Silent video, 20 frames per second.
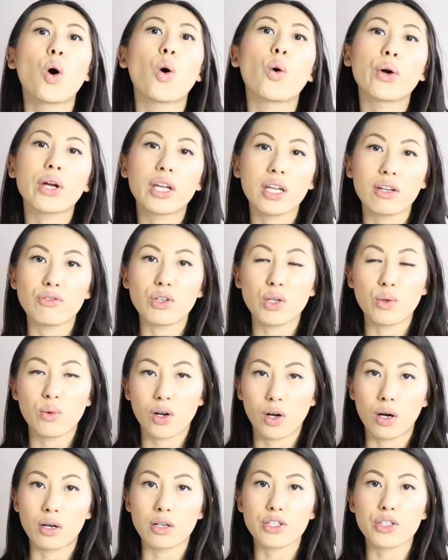or give you
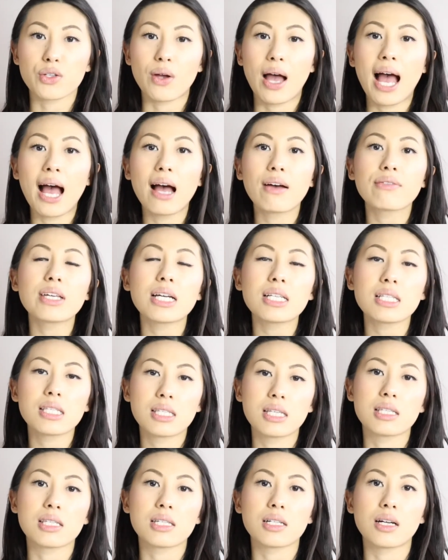a call. So have that
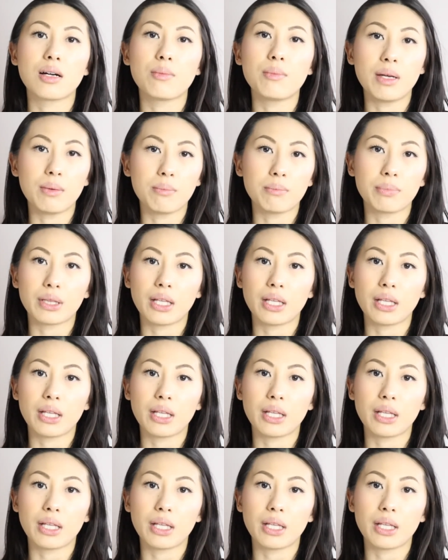system in